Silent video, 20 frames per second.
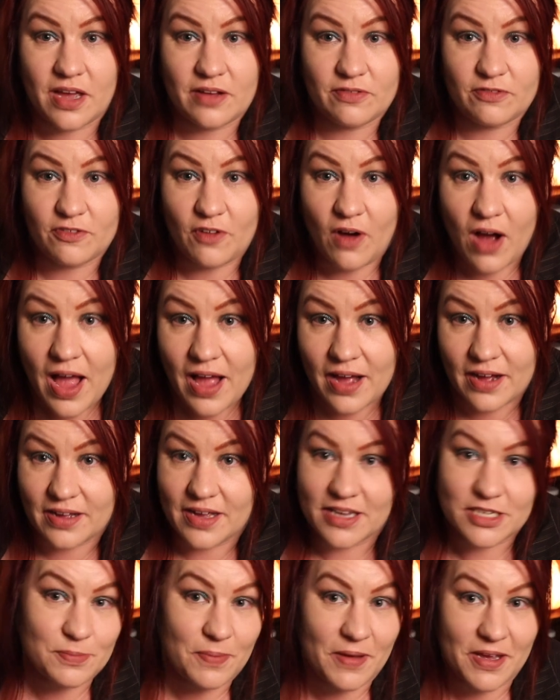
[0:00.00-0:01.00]
and fire
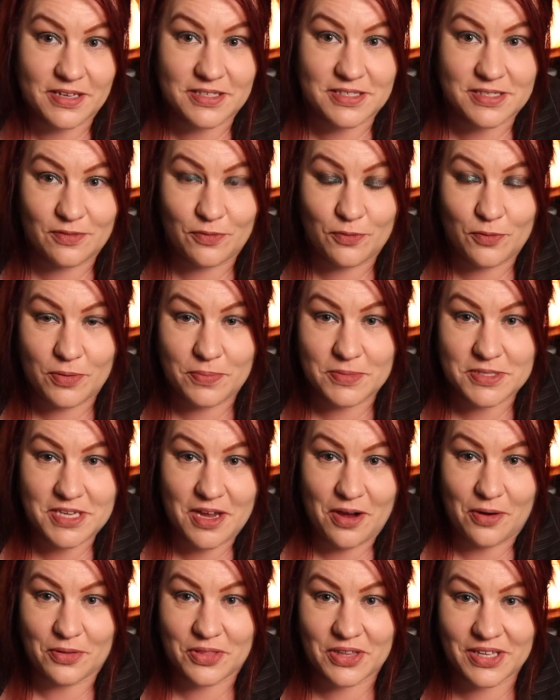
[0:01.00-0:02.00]
aspects of women's
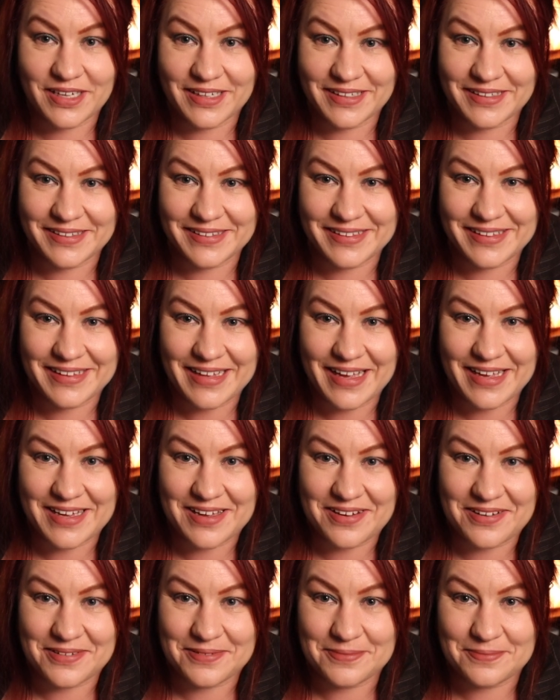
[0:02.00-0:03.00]
health. Thank
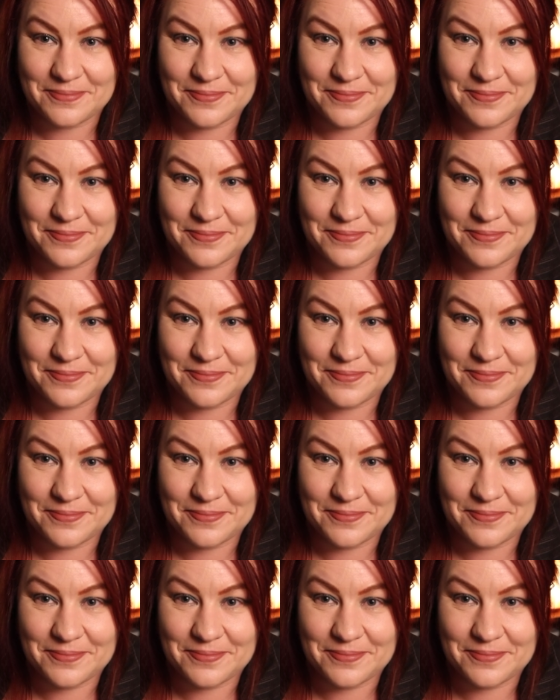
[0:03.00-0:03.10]
you.